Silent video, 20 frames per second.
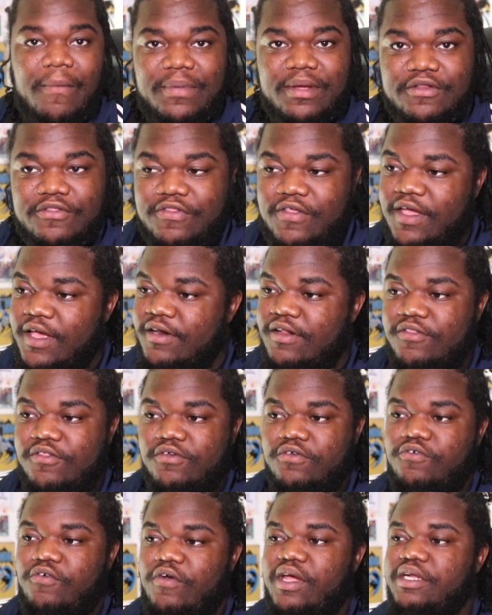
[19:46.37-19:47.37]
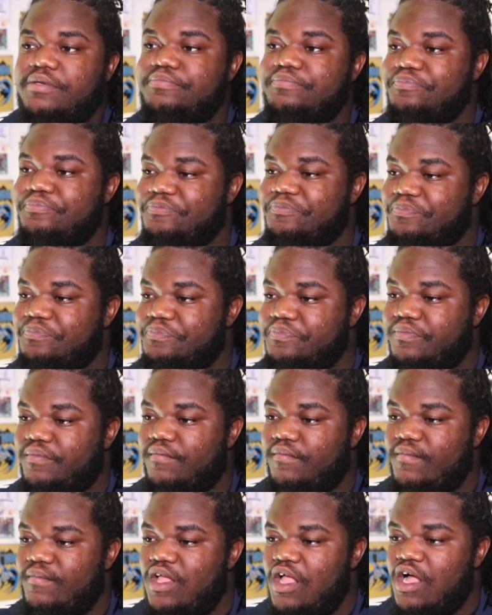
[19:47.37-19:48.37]
thing, another great
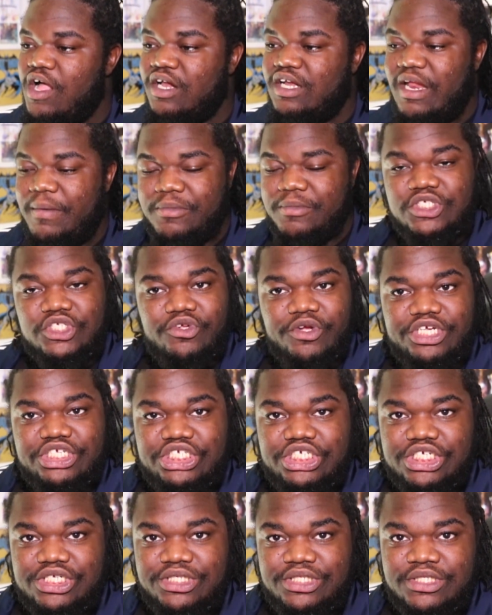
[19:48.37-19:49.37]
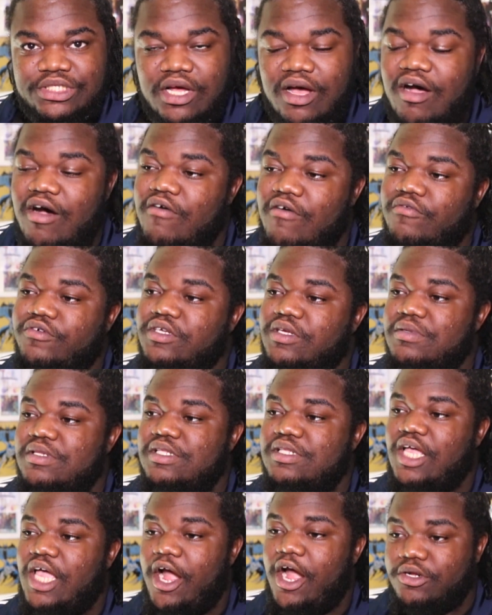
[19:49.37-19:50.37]
demonstration of some of these
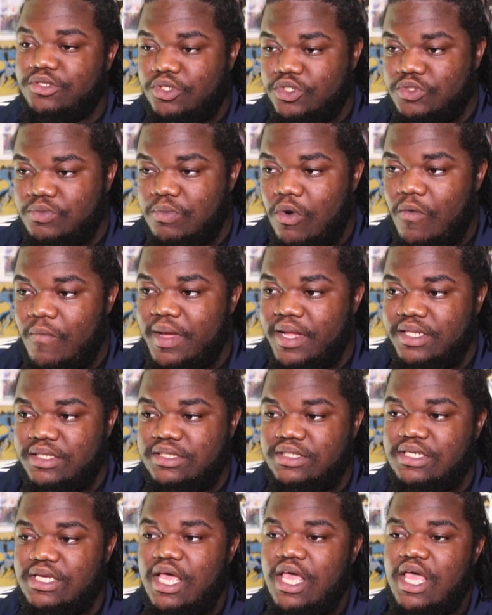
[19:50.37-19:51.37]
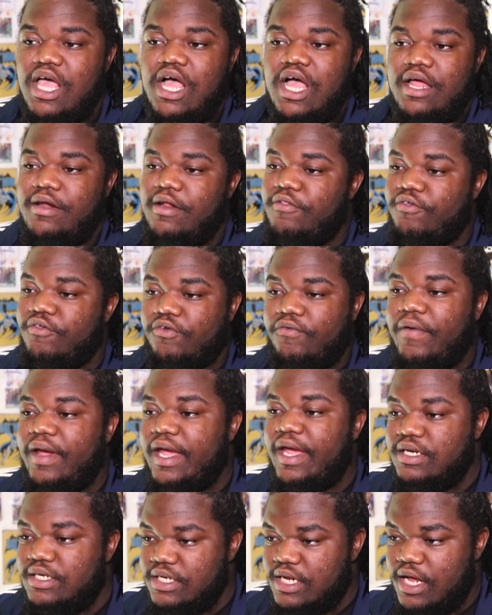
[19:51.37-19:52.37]
characters' moments, another
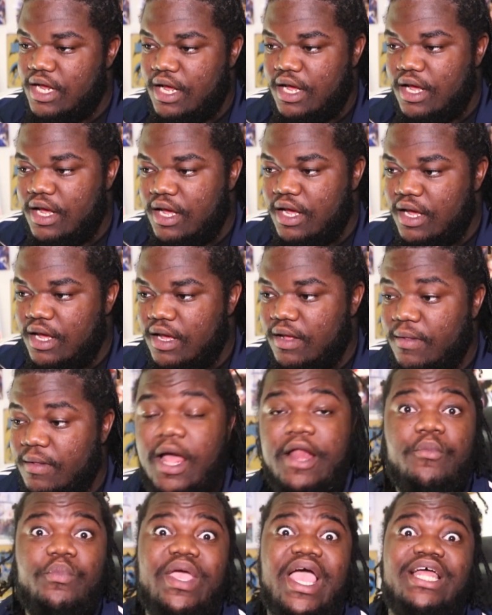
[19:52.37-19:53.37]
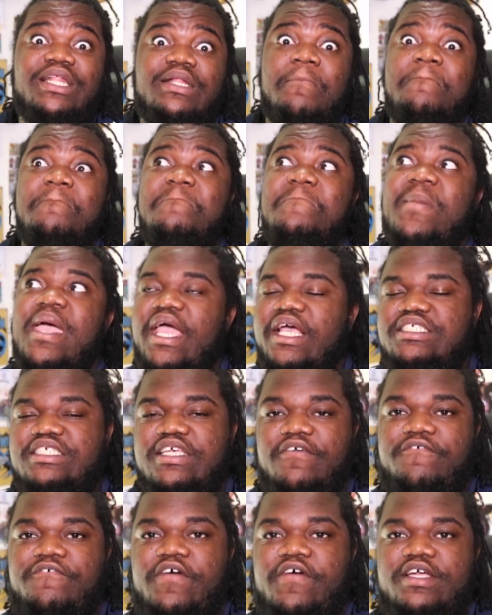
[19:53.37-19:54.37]
great and we had
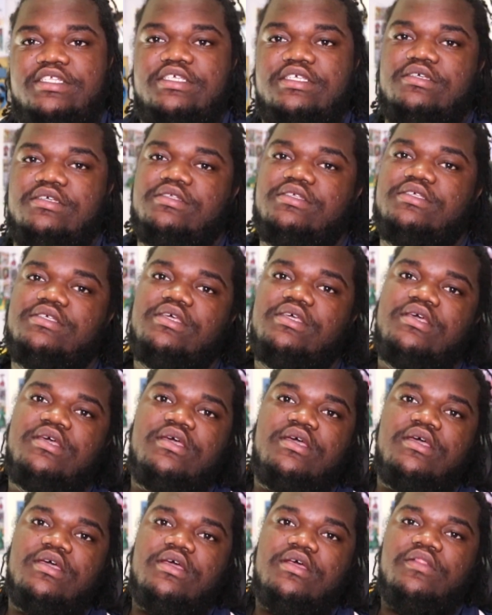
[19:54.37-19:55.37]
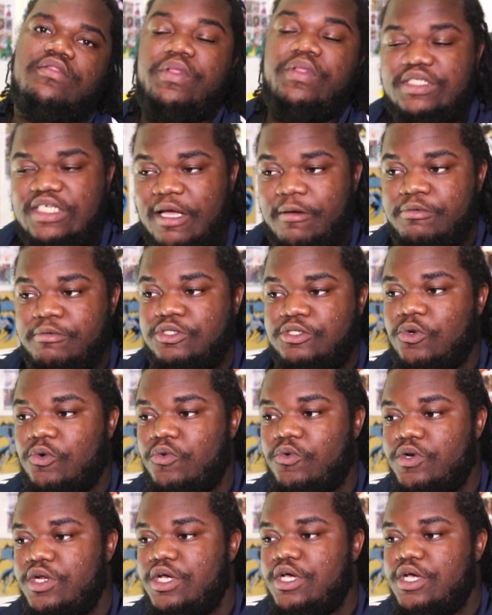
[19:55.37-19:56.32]
amazing fight scenes this episode.